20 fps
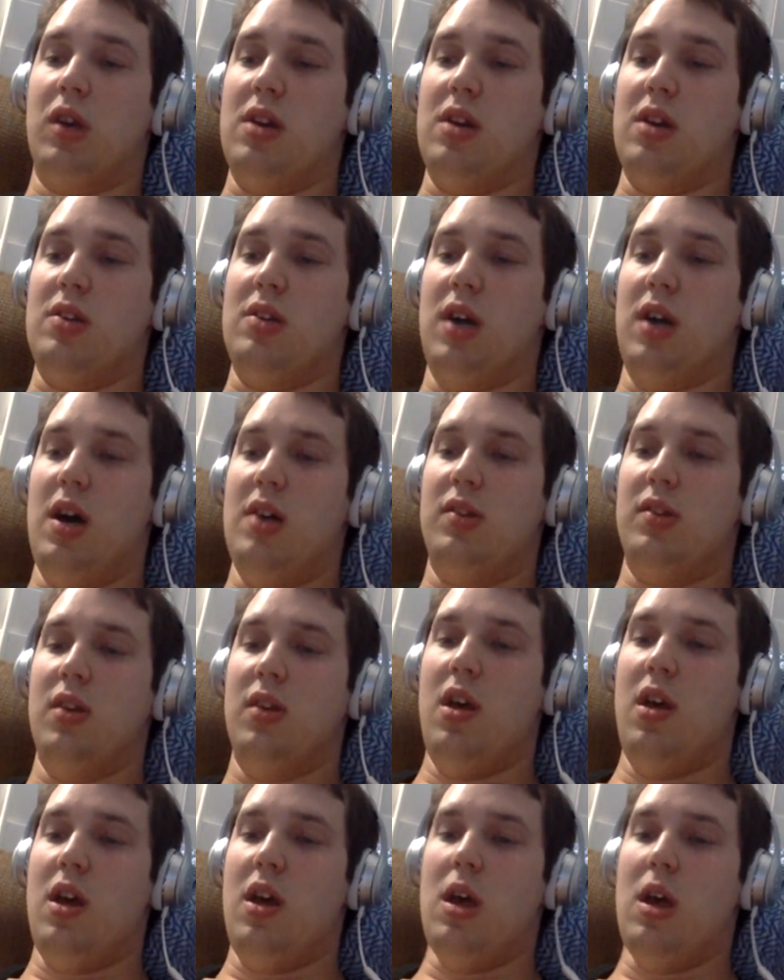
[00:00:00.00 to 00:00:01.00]
It
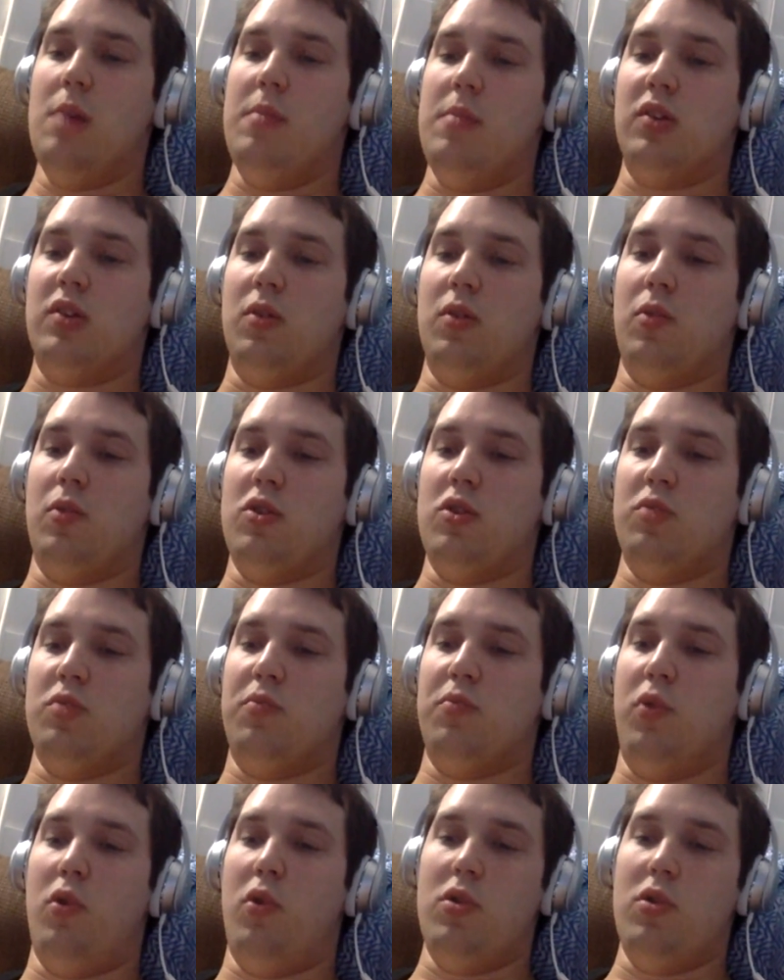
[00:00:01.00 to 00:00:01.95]
does, and it makes it worse. Poor